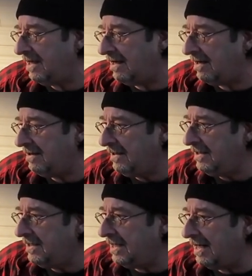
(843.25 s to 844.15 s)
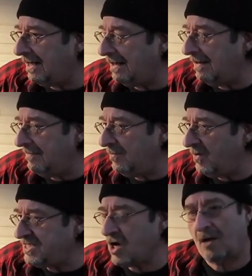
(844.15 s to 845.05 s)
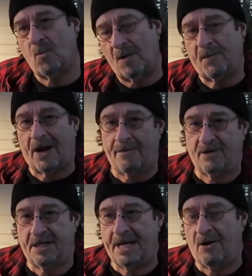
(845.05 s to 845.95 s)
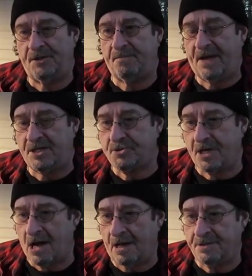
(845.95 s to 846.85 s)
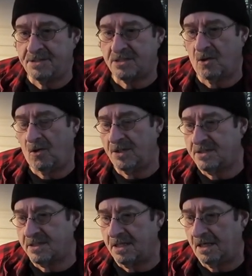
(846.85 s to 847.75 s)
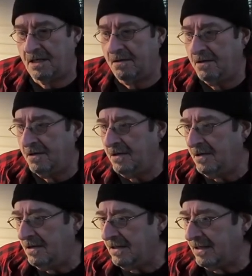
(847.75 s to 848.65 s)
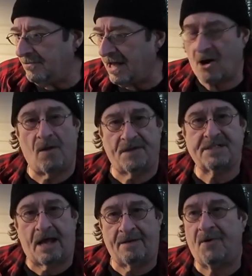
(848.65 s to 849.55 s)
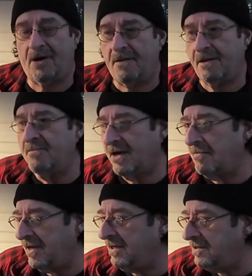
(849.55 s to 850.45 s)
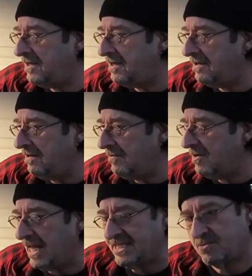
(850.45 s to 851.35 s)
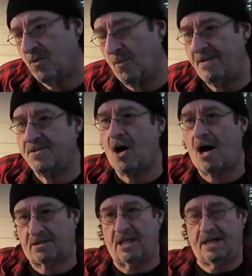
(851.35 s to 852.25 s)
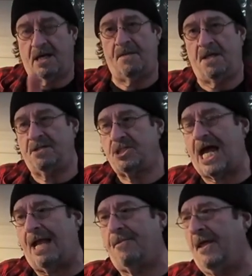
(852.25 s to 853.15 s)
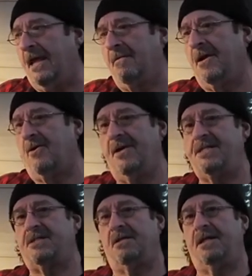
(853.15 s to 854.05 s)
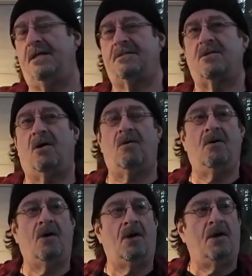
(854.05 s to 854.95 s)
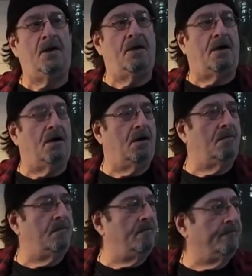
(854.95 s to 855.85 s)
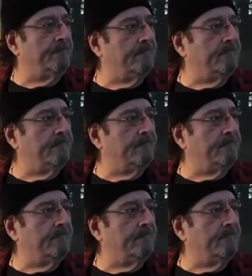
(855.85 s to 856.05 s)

Uh, Um, we talk more privately now on the Patreon, so it's, uh, you know, not all the time or anything, but I mean, uh, that's where we've talked, like, on the chat thing there recently, so, um,